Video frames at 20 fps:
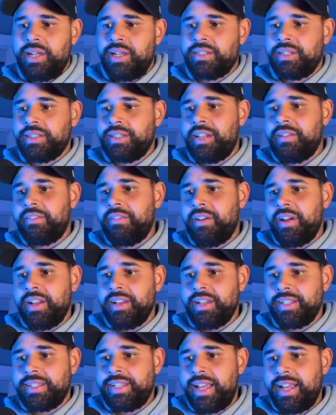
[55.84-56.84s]
identifying
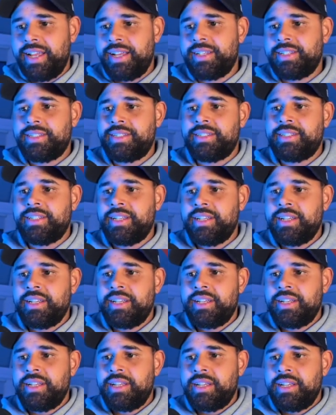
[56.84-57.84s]
the text.
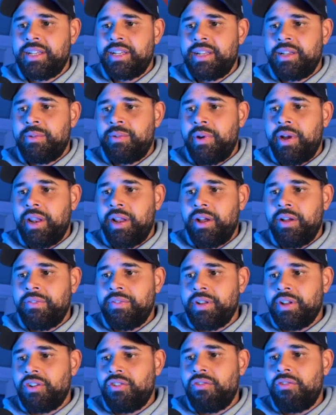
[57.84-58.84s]
We're going to go for
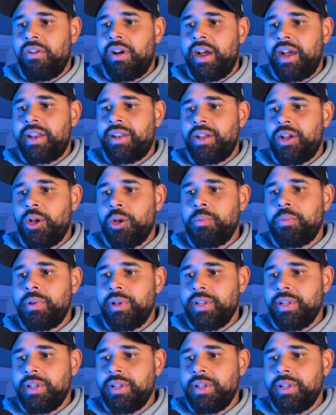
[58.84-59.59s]
the grand opening